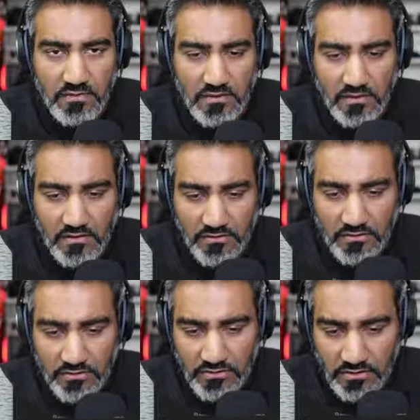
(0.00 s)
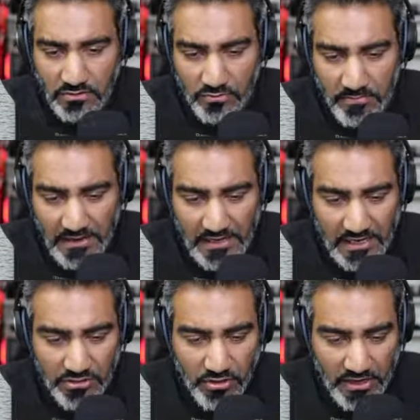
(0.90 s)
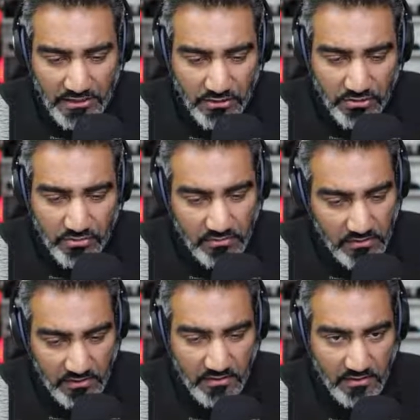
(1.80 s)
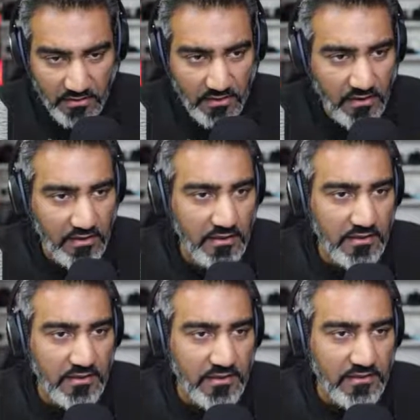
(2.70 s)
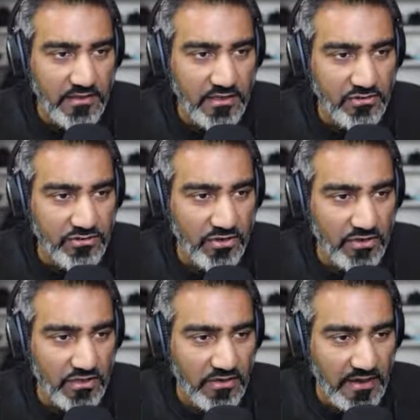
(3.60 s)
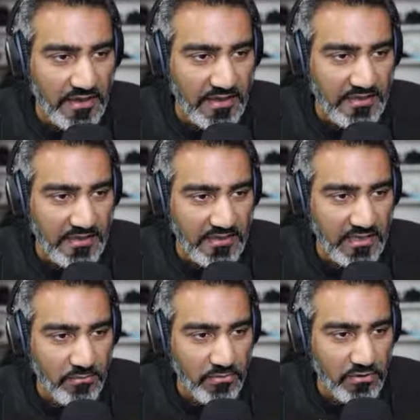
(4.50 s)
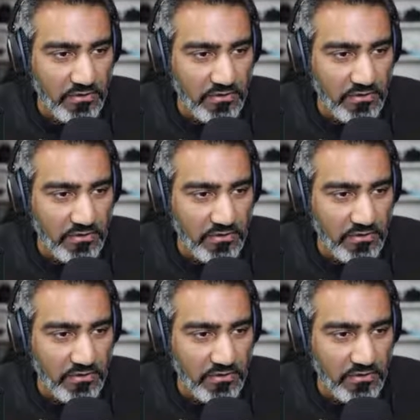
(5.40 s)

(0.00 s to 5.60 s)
I'm going to go to the loop back audio, the controller, and enable.